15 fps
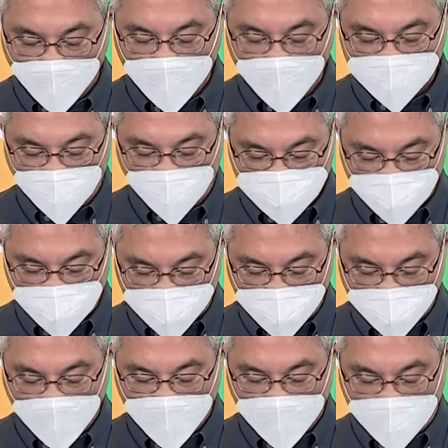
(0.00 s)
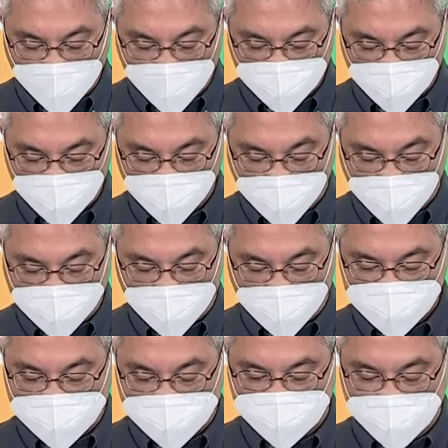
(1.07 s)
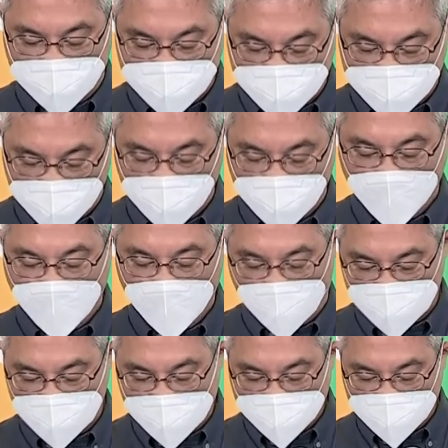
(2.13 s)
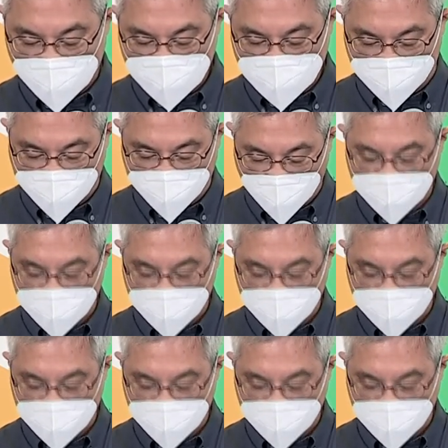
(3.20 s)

secondary school participating in 20 different programs,